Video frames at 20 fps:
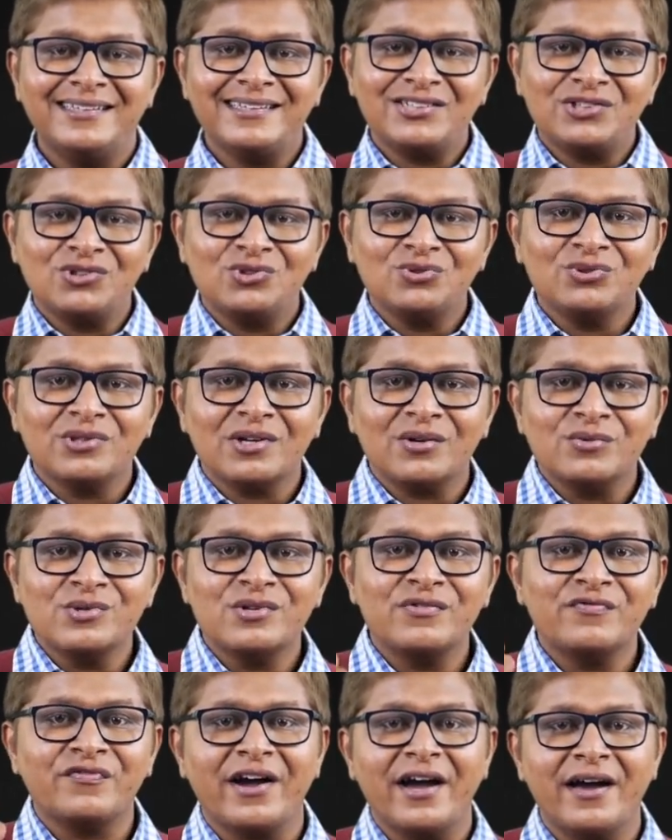this
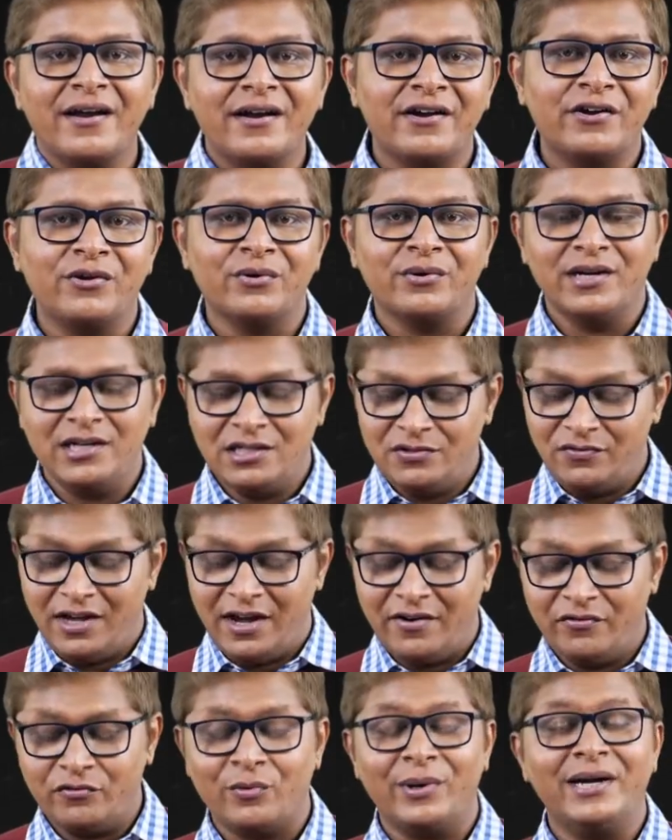2500 units we
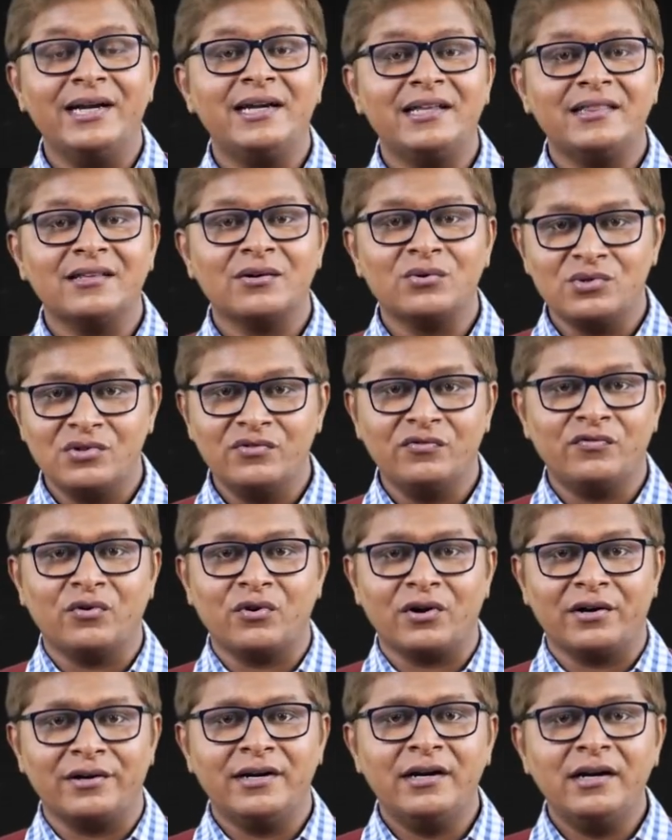have
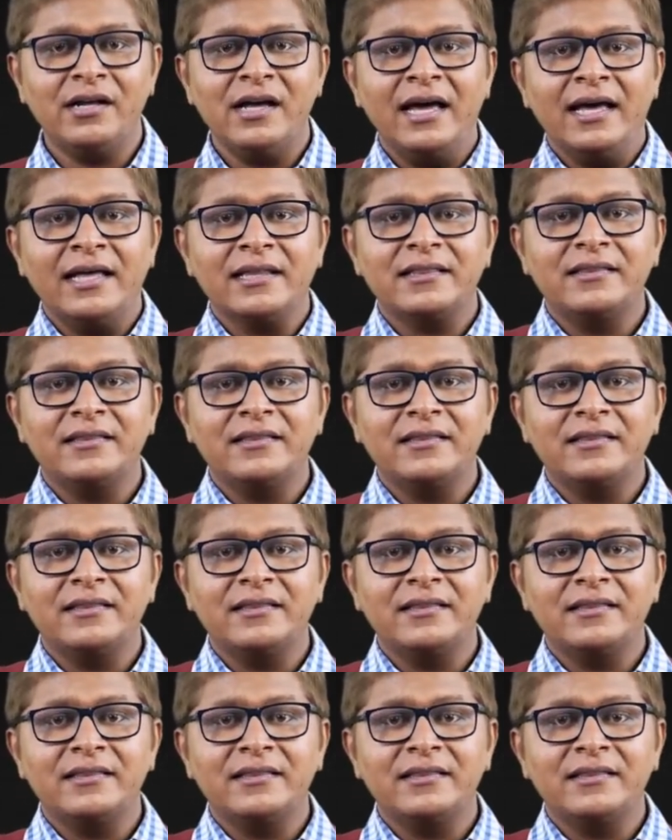20,400,